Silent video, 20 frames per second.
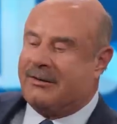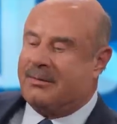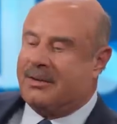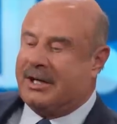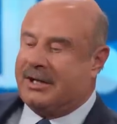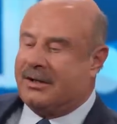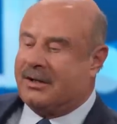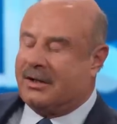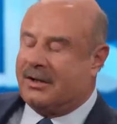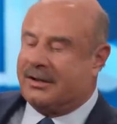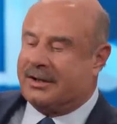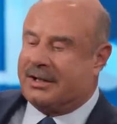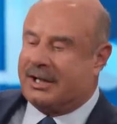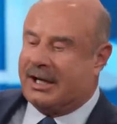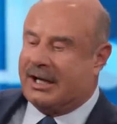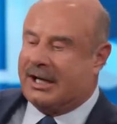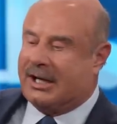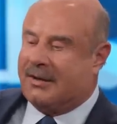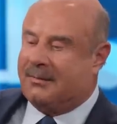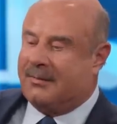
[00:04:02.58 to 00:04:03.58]
everybody all the
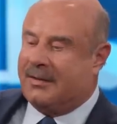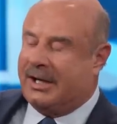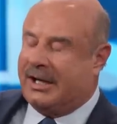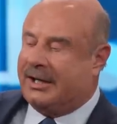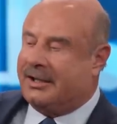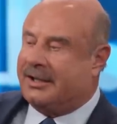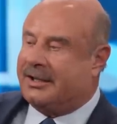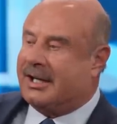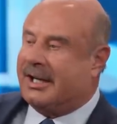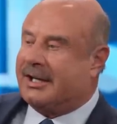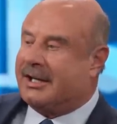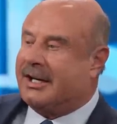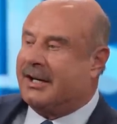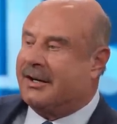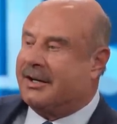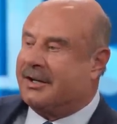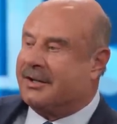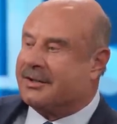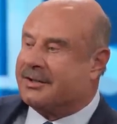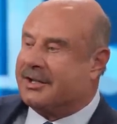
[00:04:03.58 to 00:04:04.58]
time, and you take
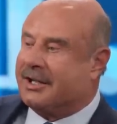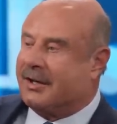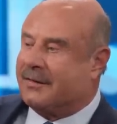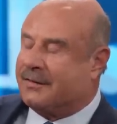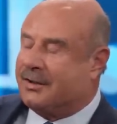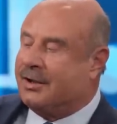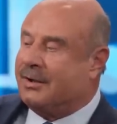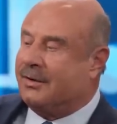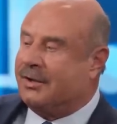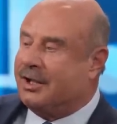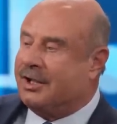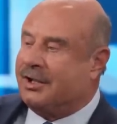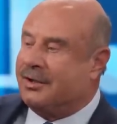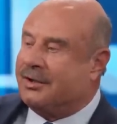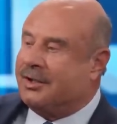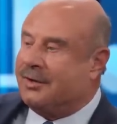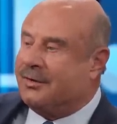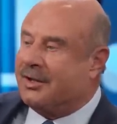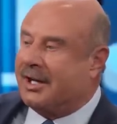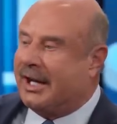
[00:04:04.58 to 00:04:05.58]
care of yourself too. Do you
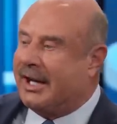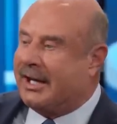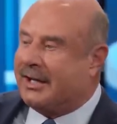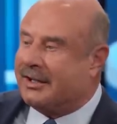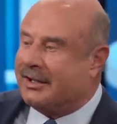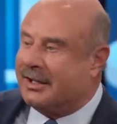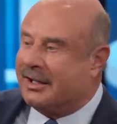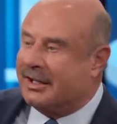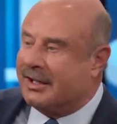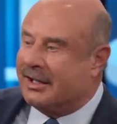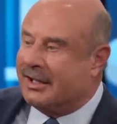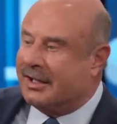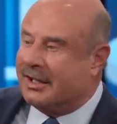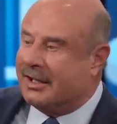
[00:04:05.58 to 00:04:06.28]
do that? I